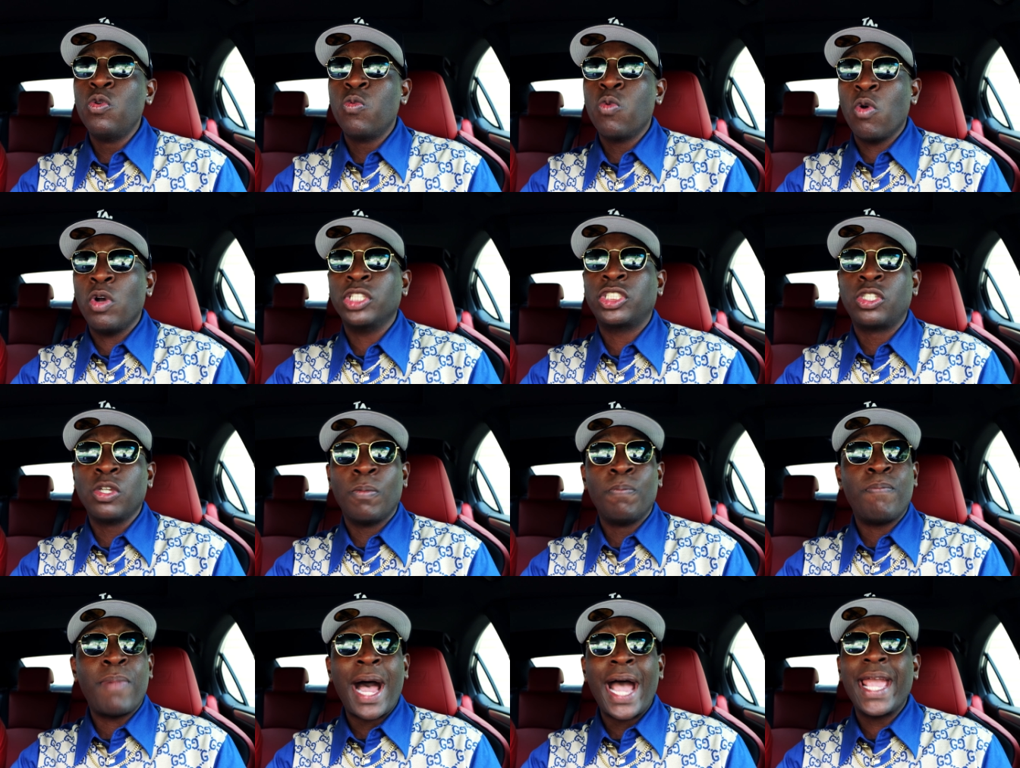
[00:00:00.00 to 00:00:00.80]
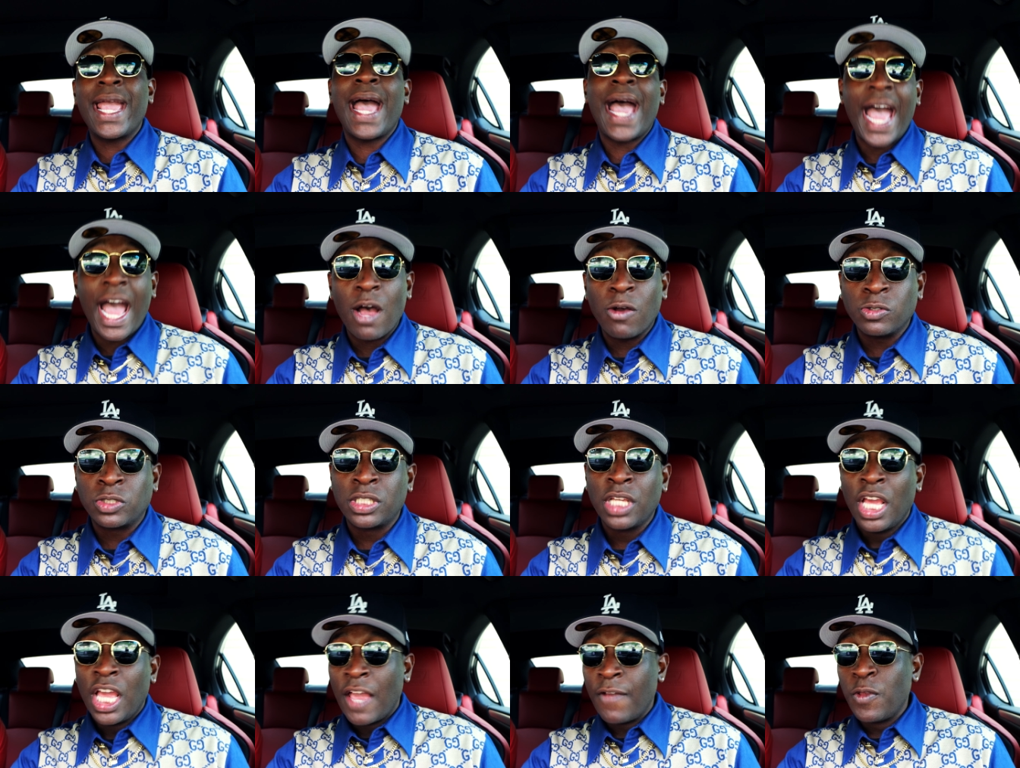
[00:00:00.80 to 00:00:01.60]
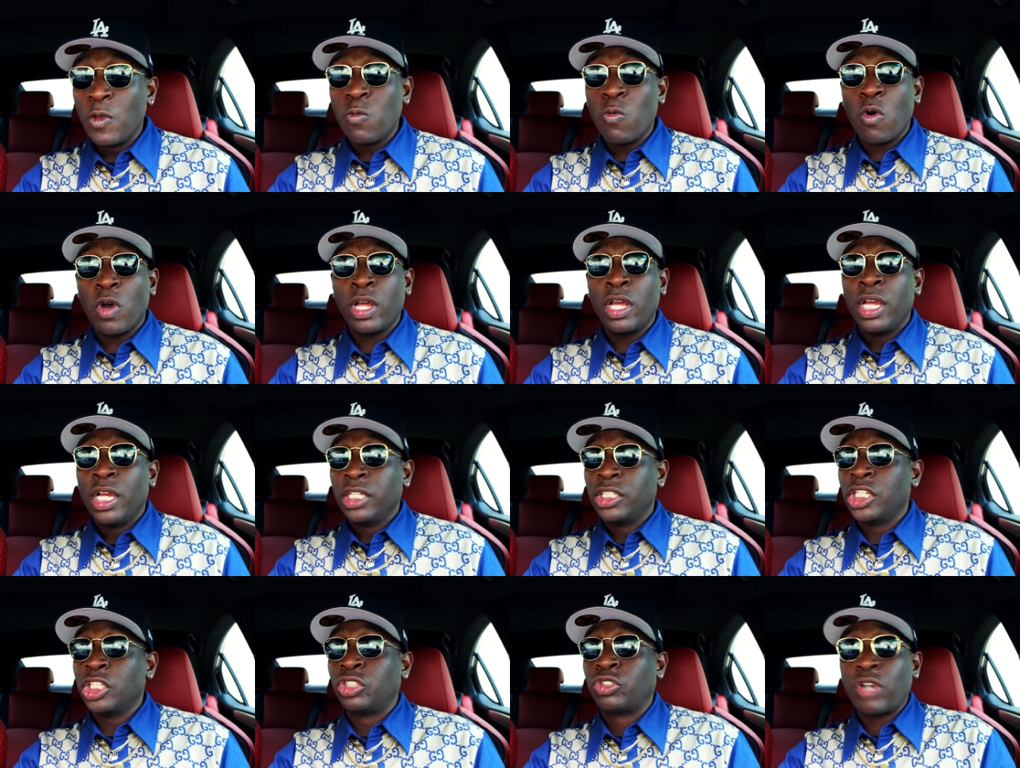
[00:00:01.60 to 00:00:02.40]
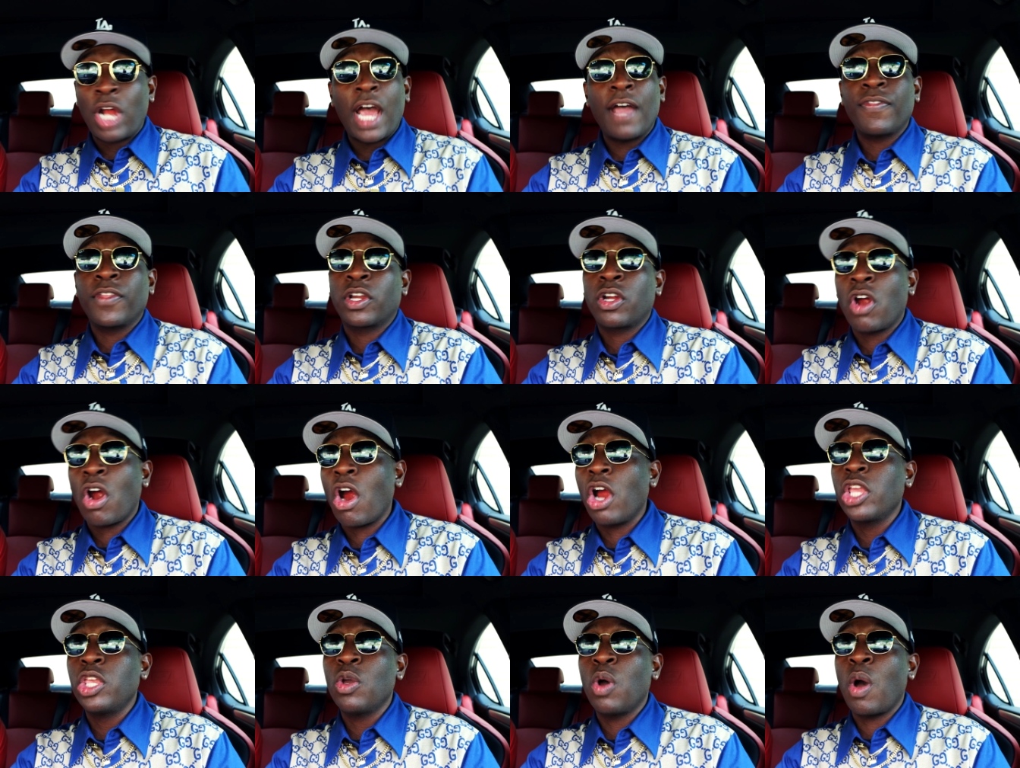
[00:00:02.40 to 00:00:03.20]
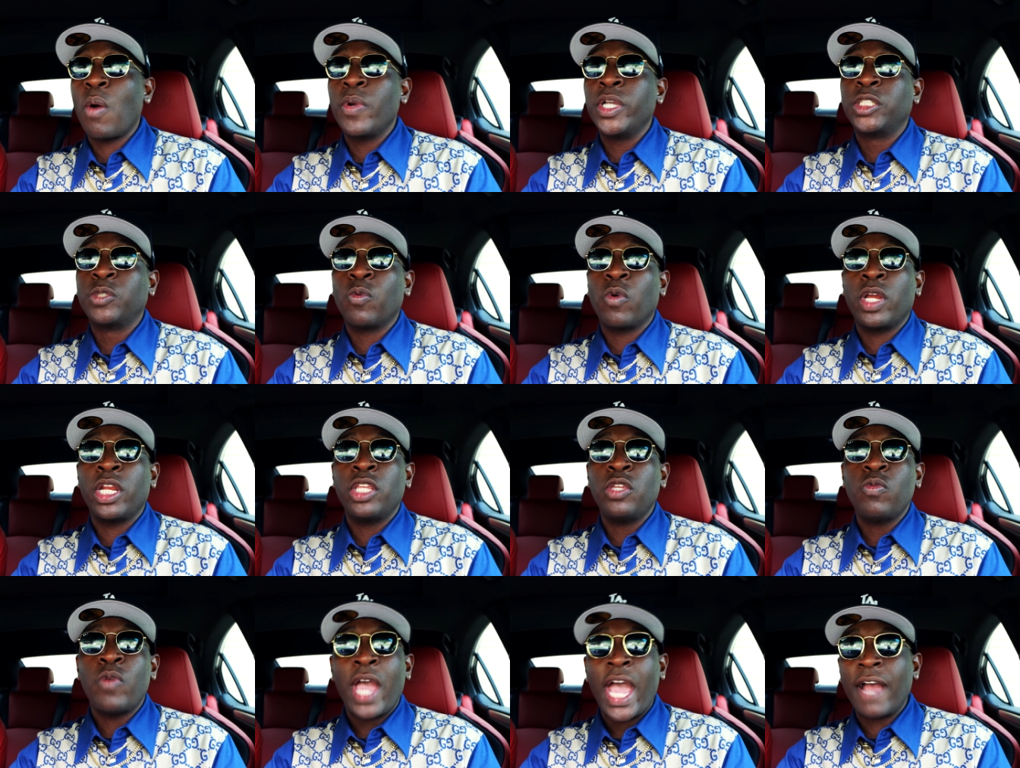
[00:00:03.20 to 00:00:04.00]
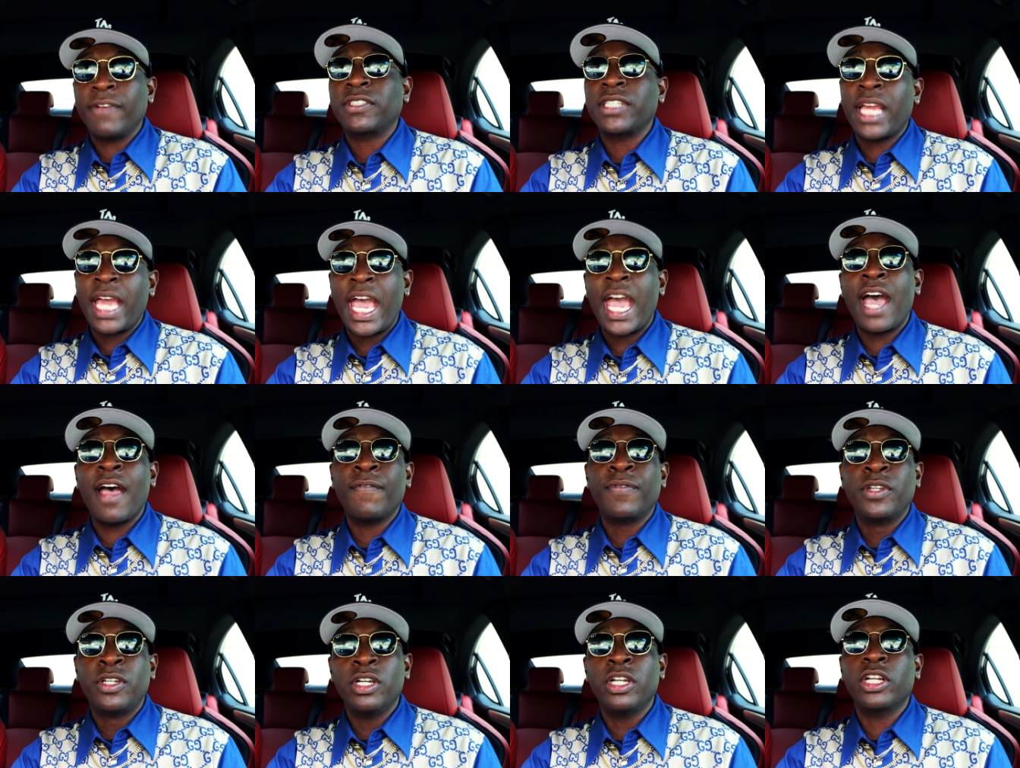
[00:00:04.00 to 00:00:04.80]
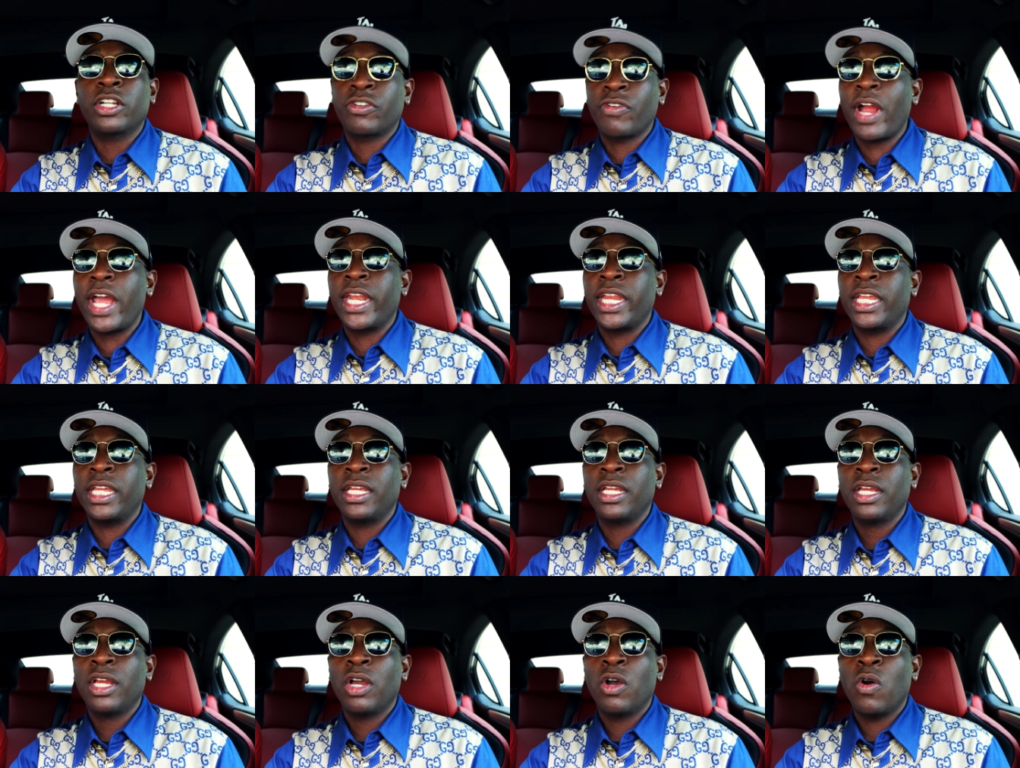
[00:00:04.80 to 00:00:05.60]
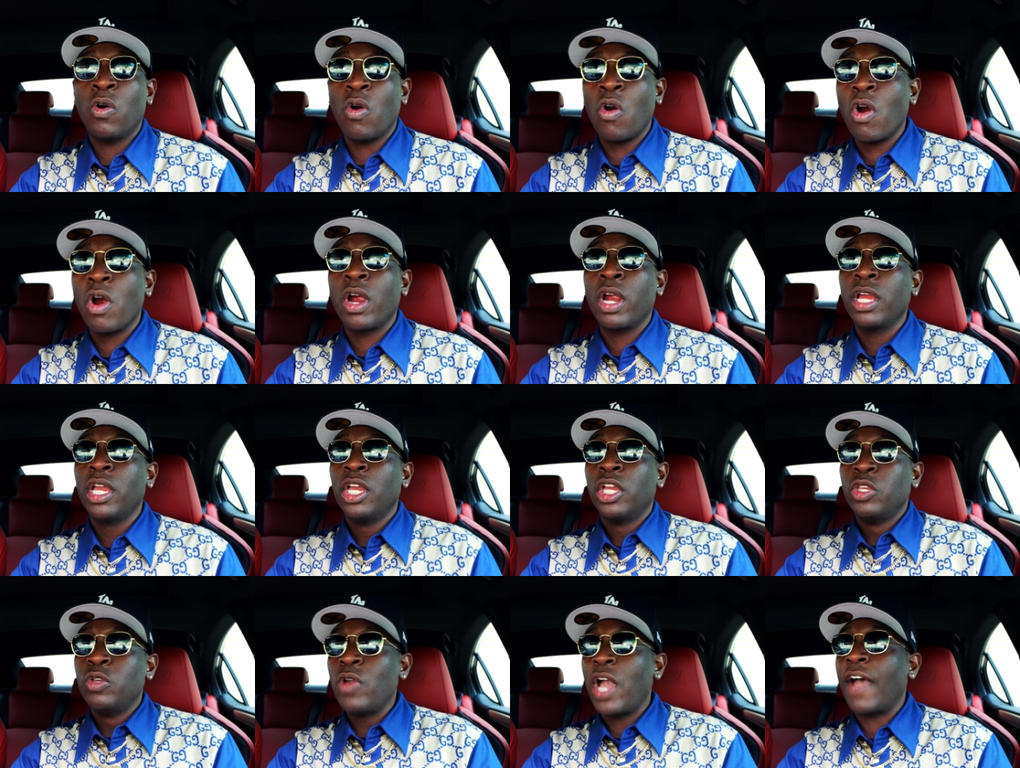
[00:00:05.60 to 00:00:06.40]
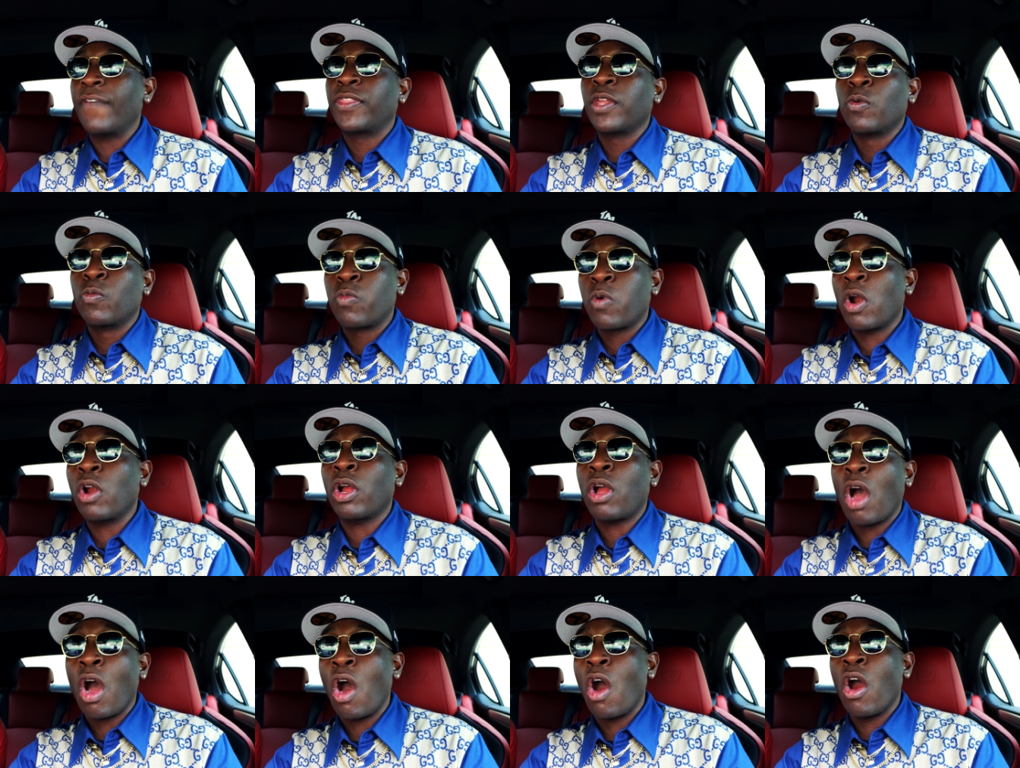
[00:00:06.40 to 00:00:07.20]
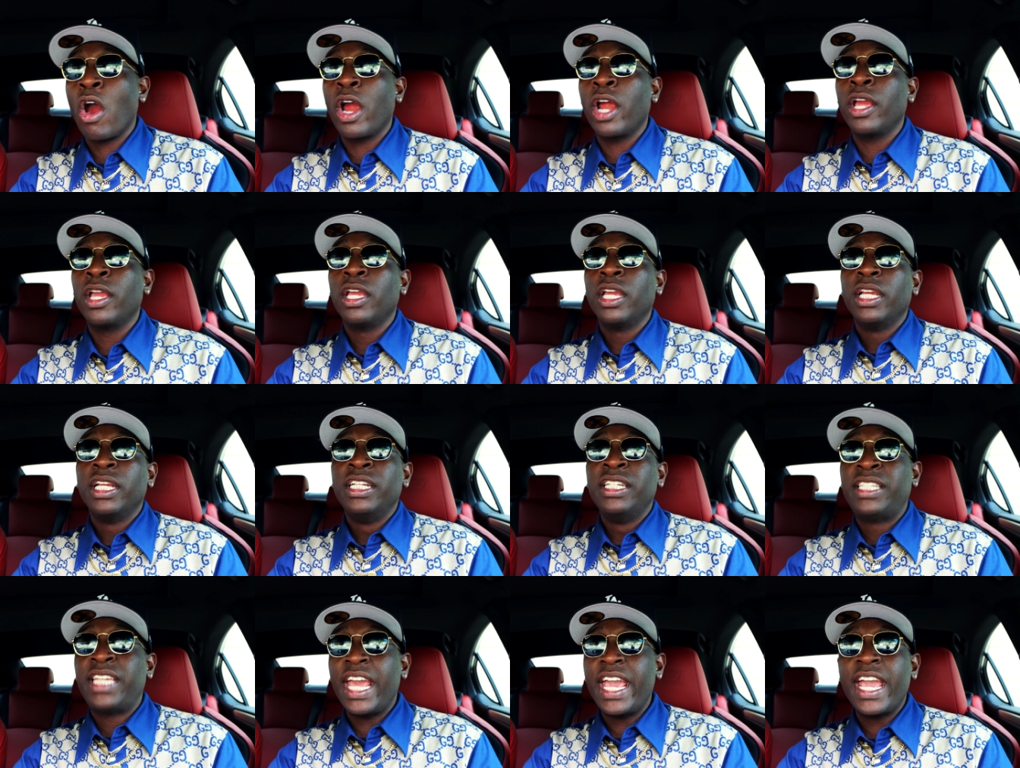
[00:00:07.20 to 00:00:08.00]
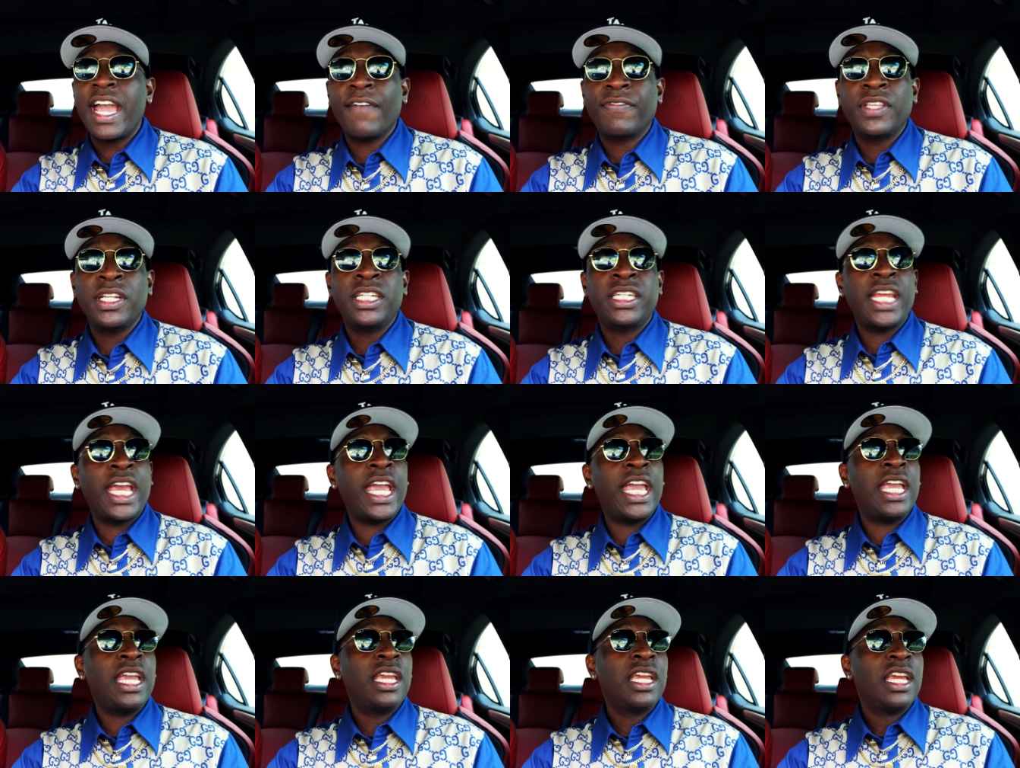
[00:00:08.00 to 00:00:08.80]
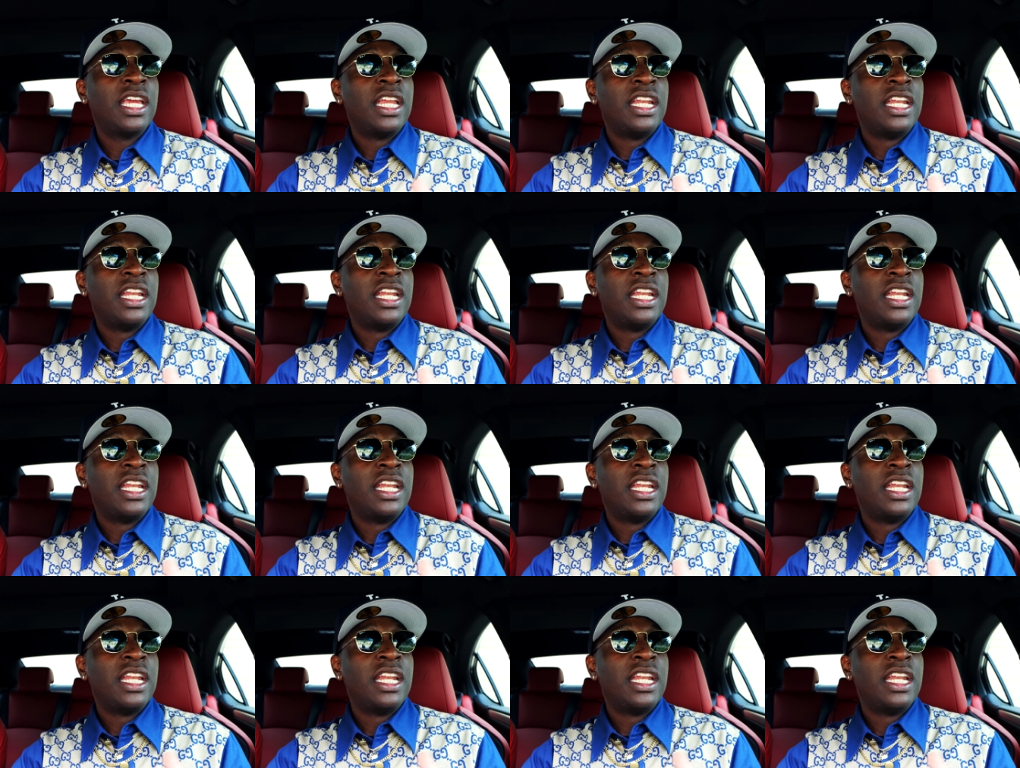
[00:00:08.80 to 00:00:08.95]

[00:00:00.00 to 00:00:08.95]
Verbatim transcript: want to buy a house, if you want to drive the car you always wanted, you have to have good credit or you have to work hard day after day,